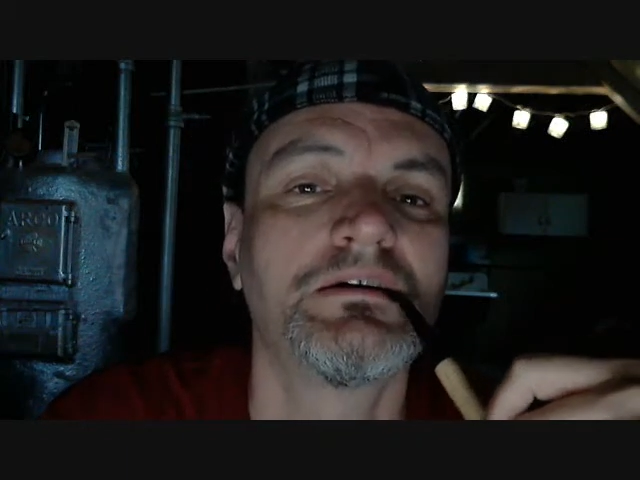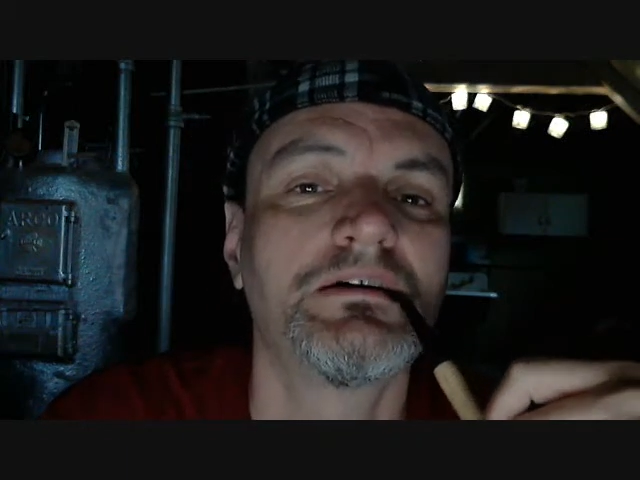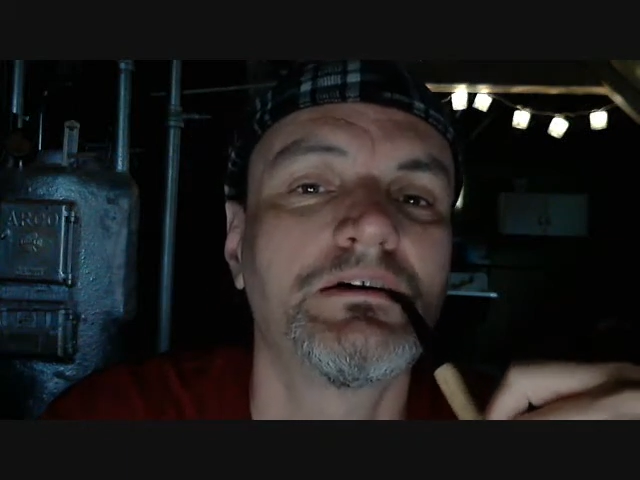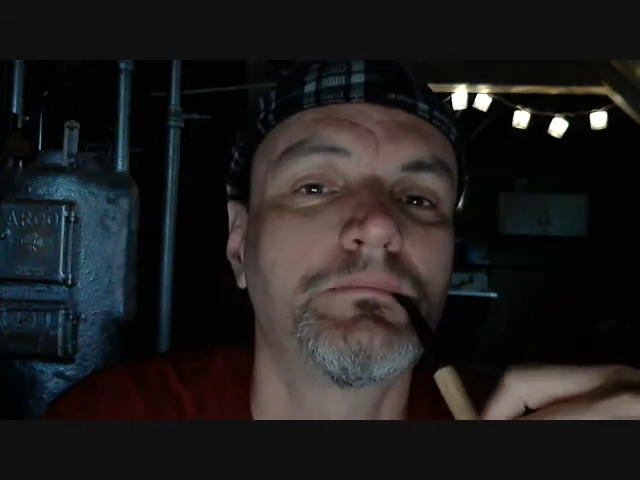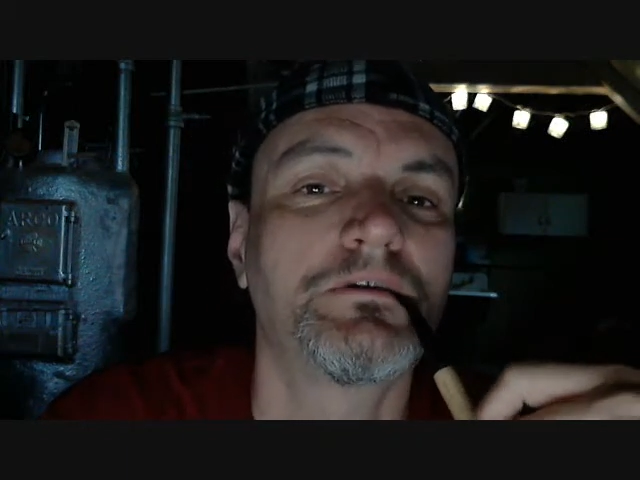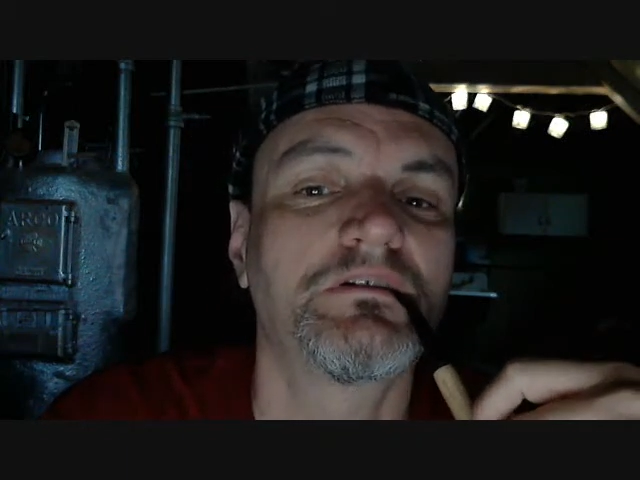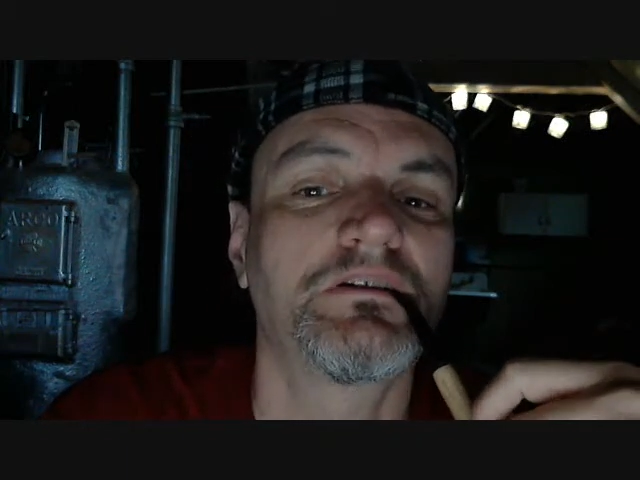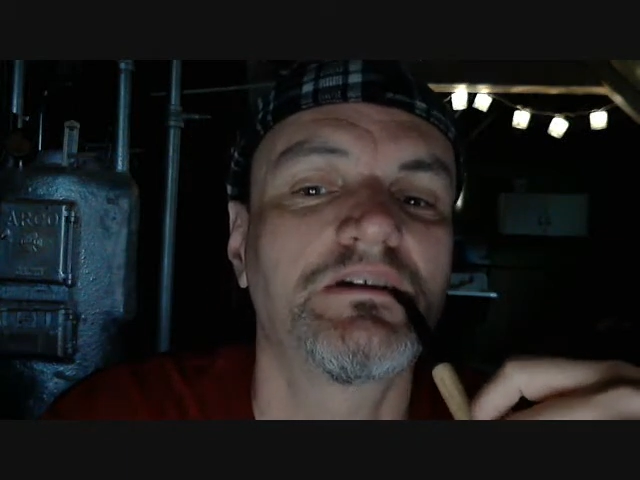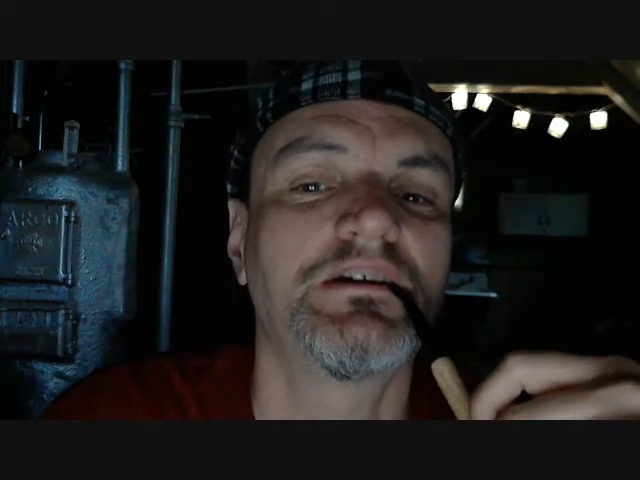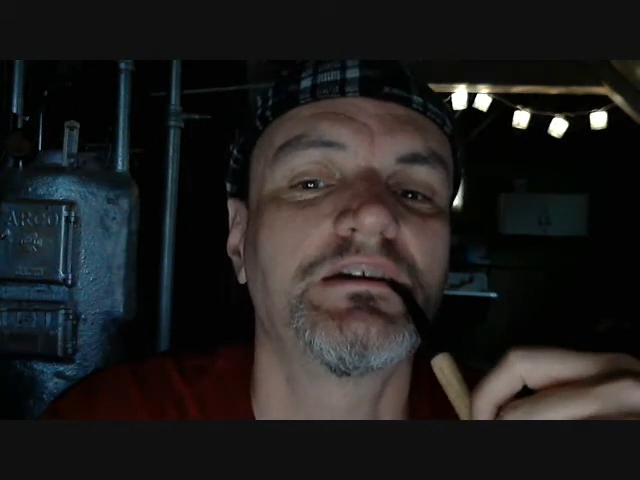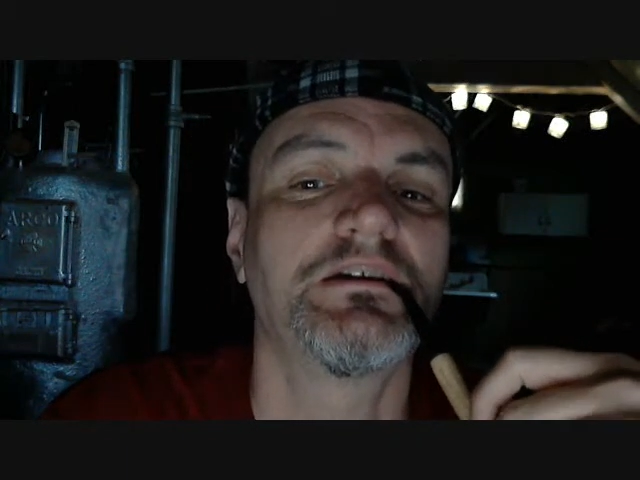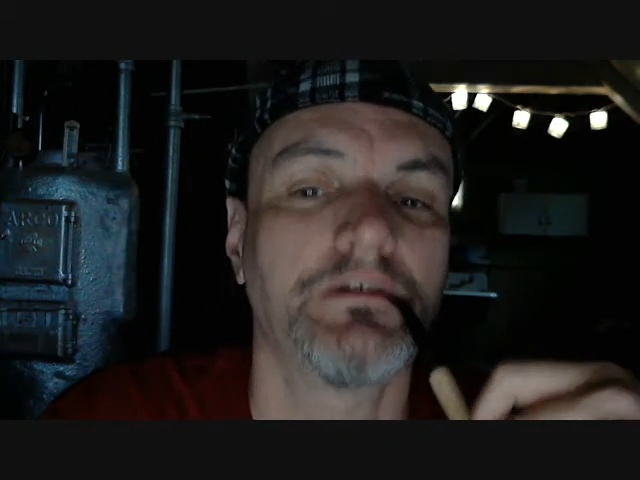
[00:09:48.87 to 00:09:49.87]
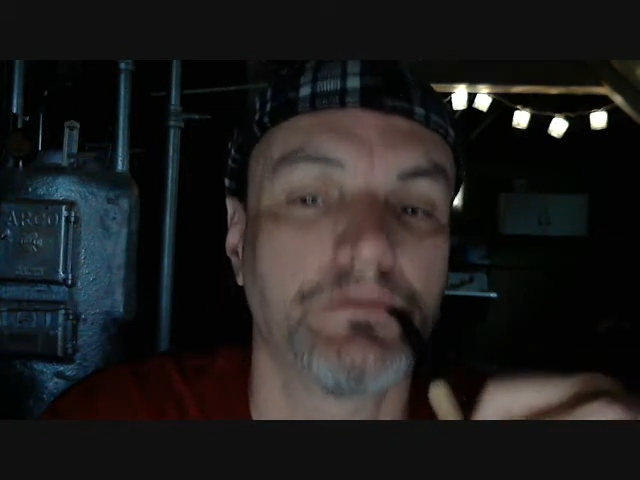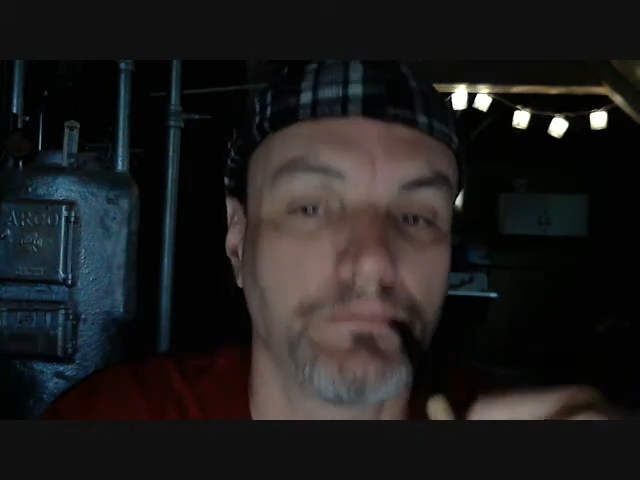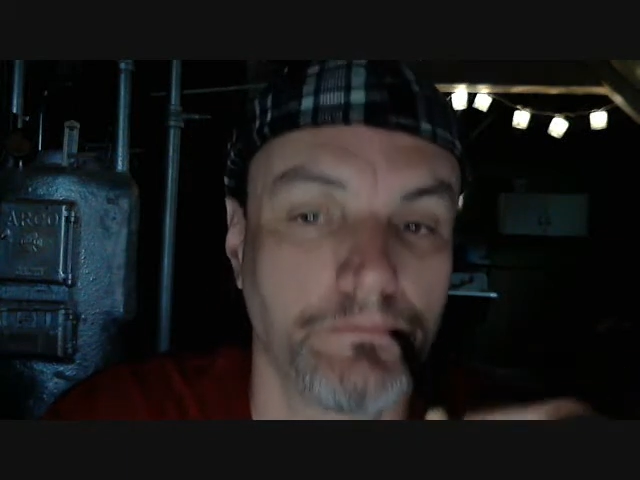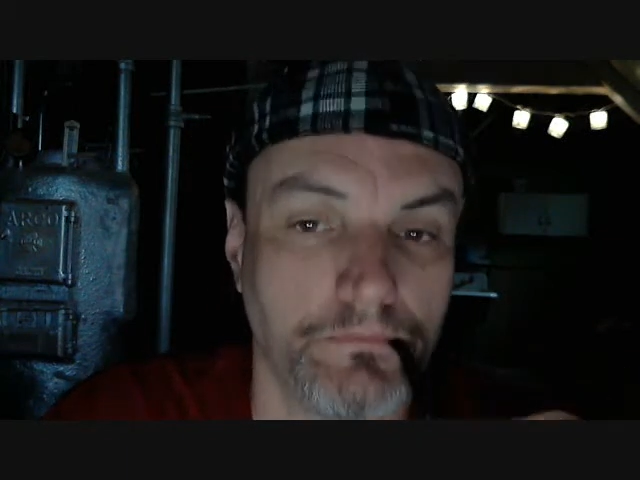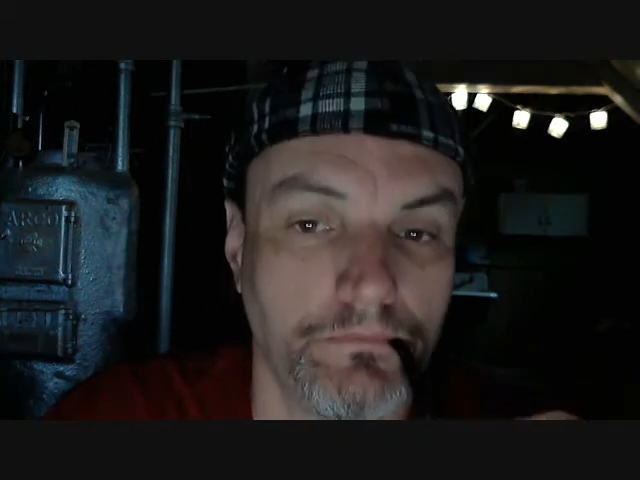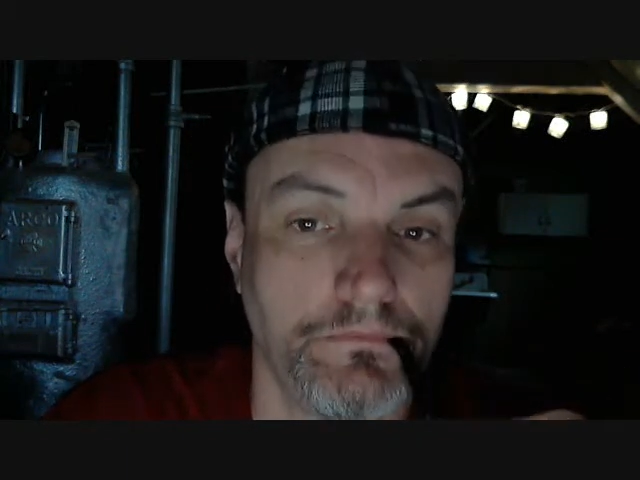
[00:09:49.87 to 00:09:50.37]
I'm excited.
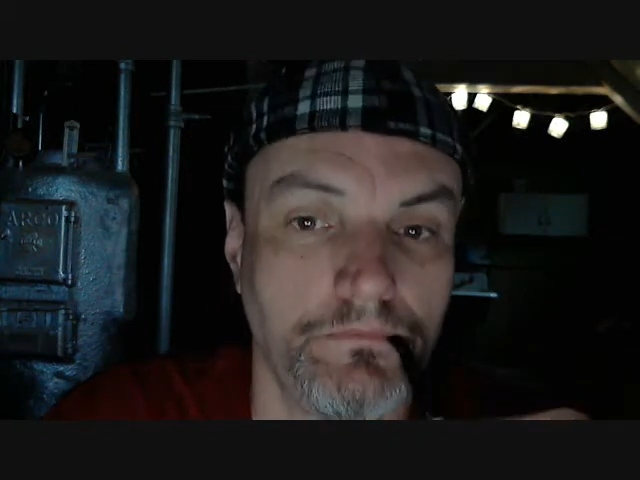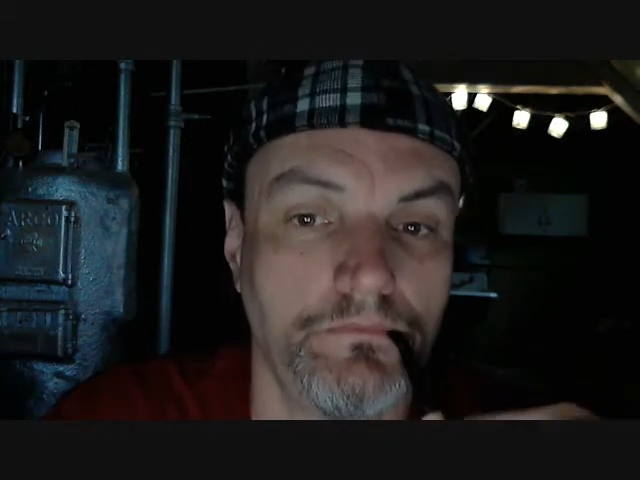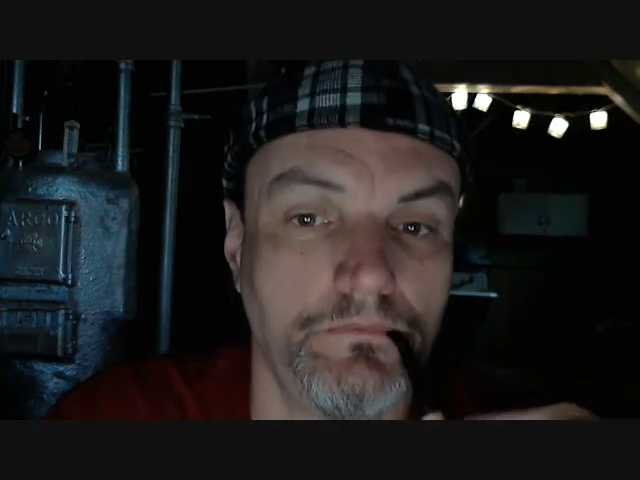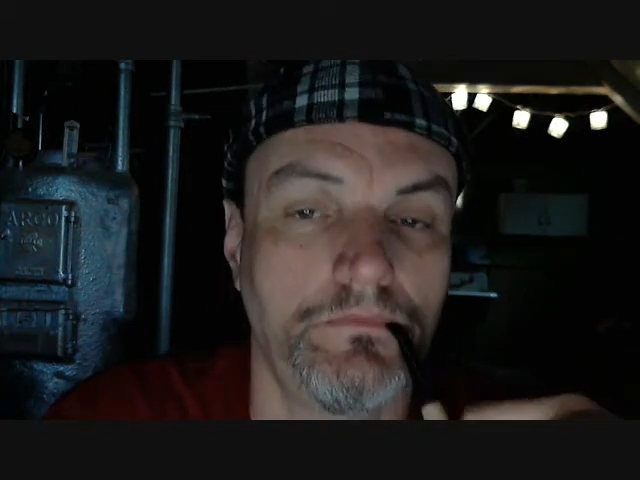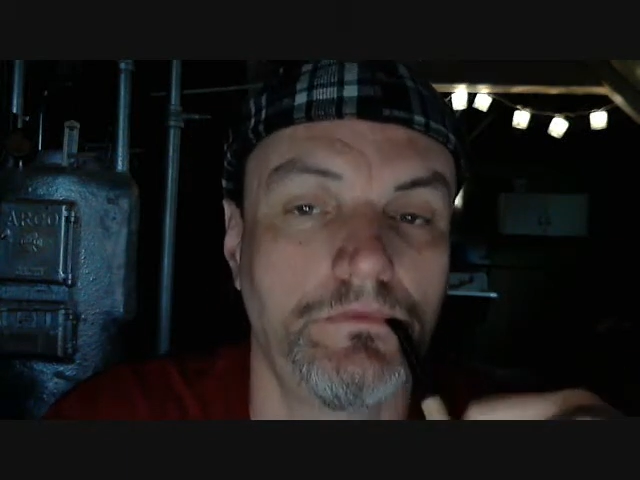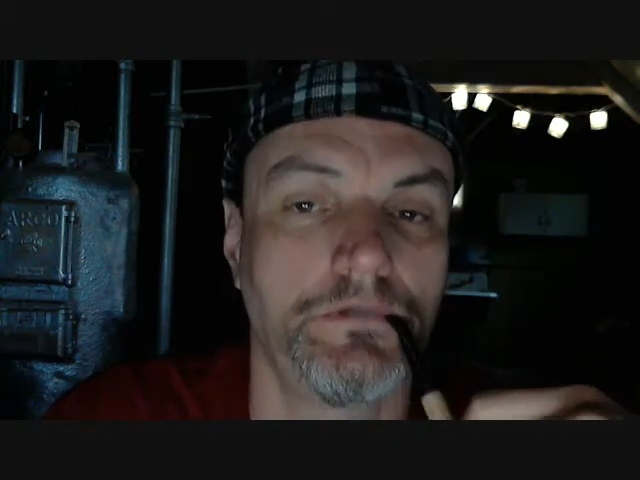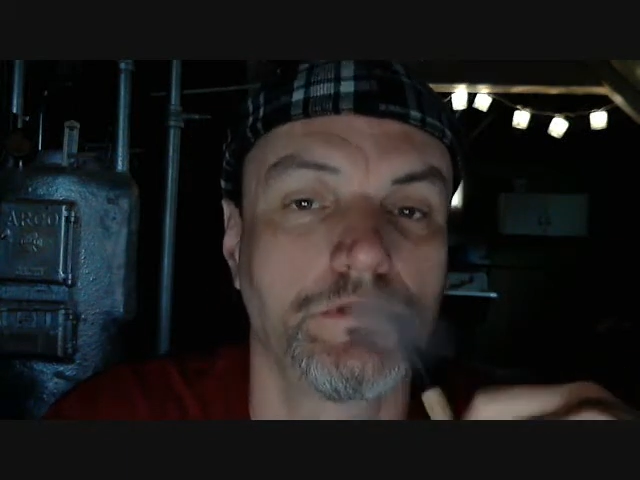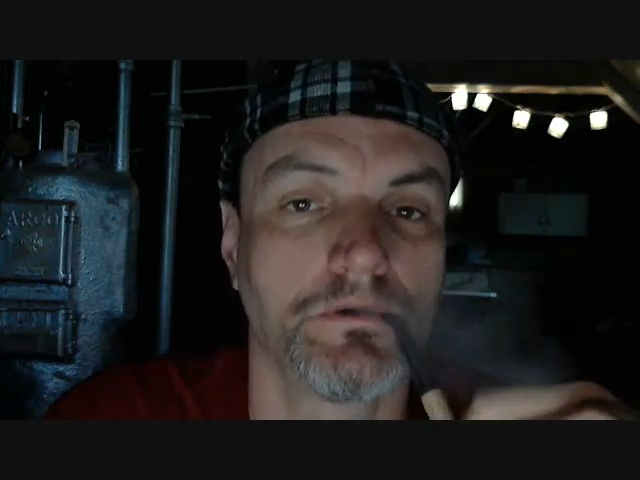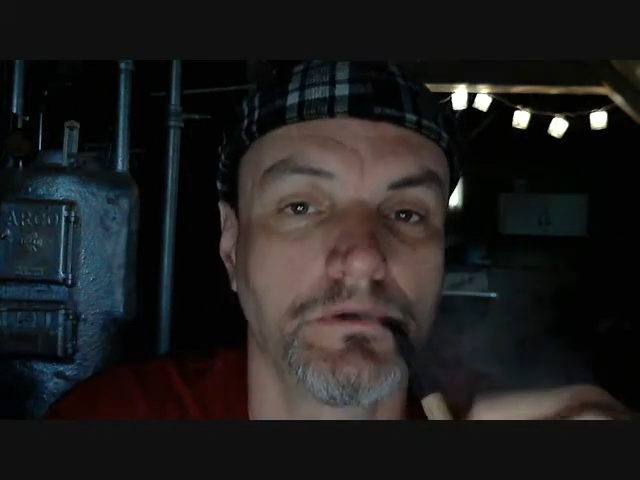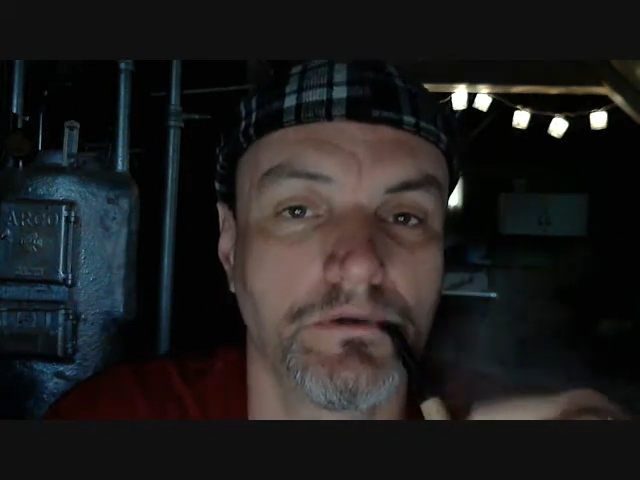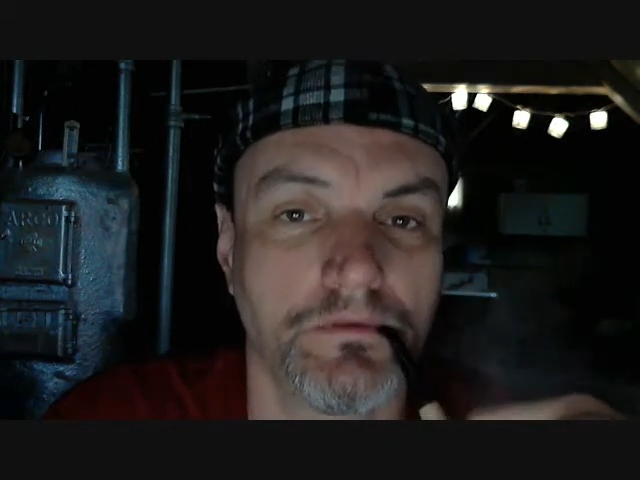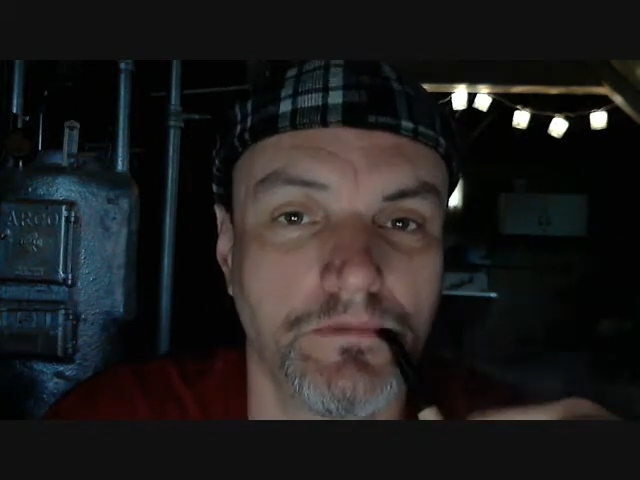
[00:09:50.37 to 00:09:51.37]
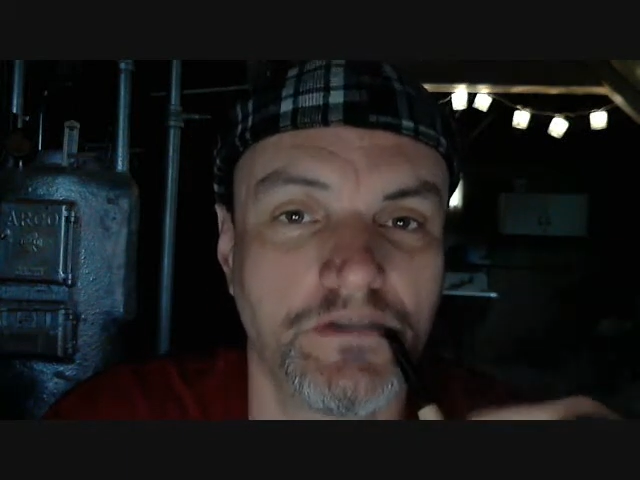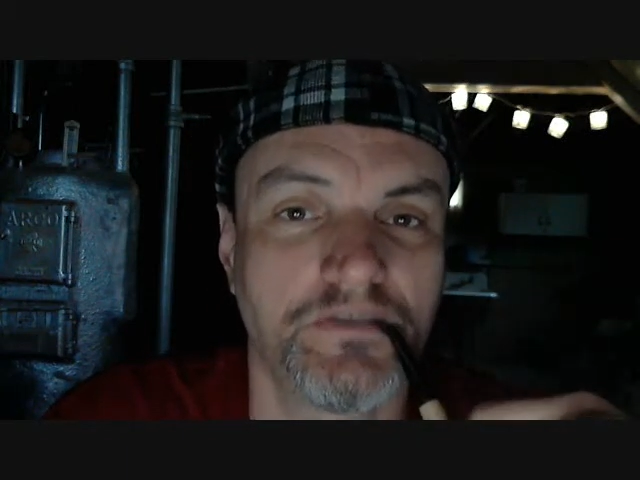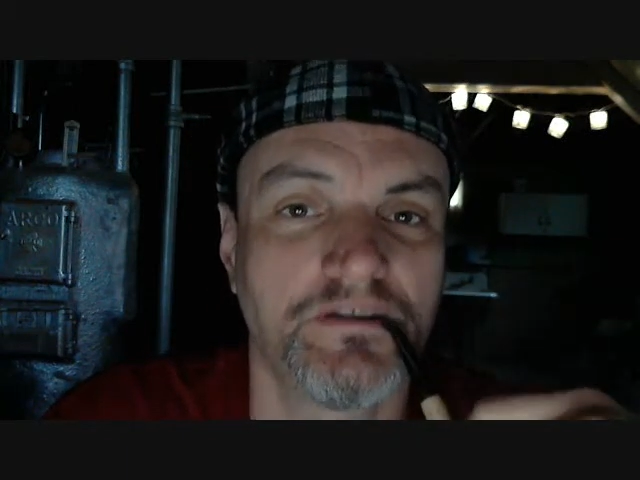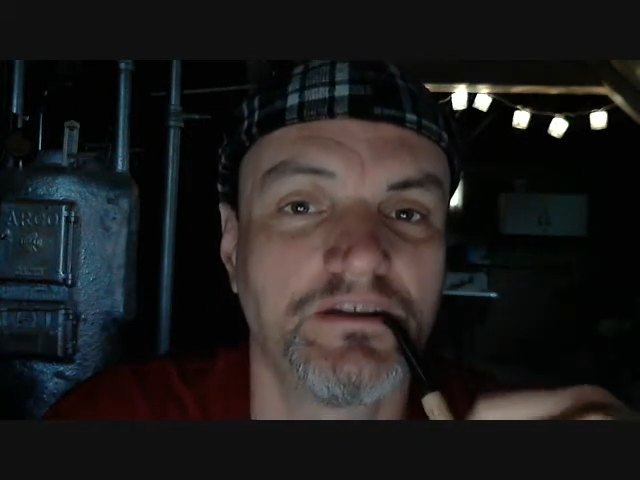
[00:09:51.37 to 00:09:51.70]
One,